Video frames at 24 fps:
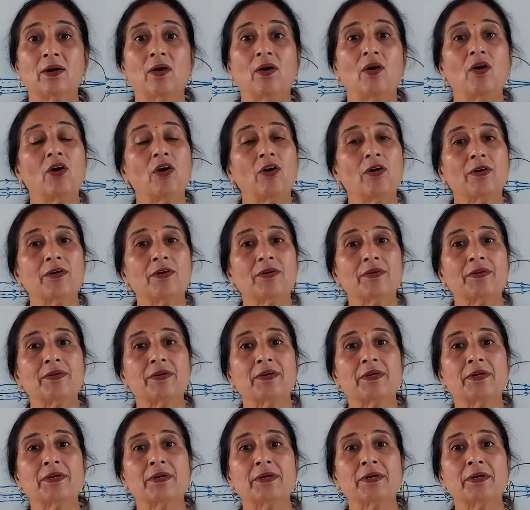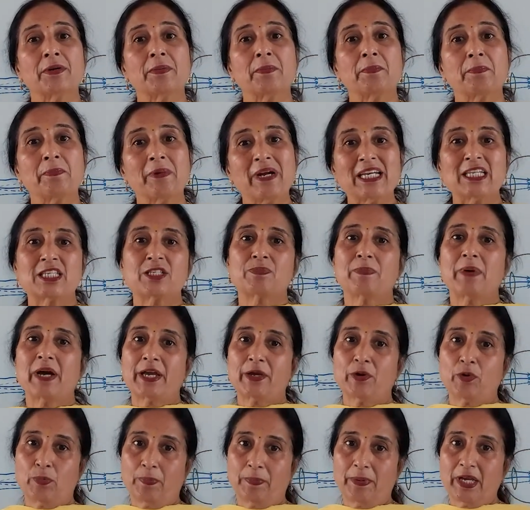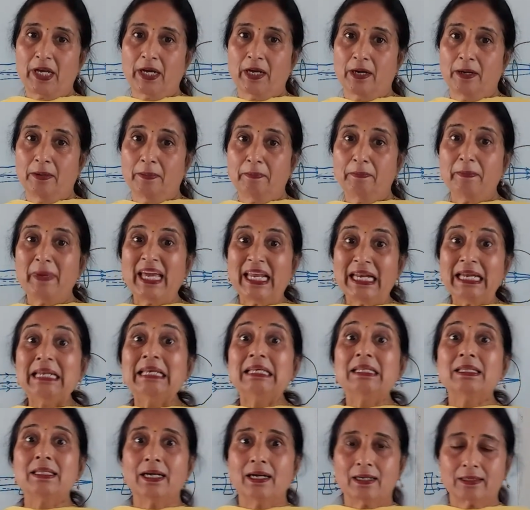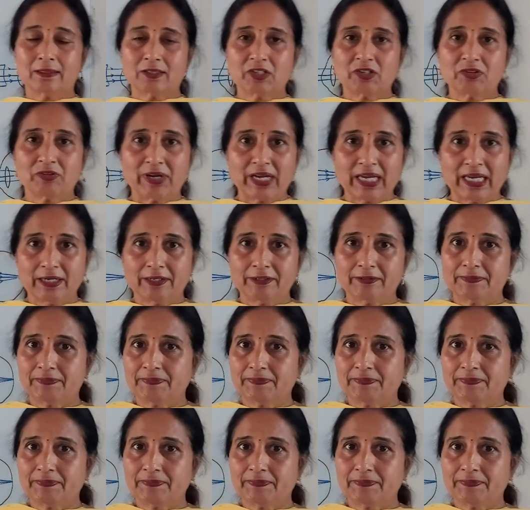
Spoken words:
or presbyopia. Mainly there are three.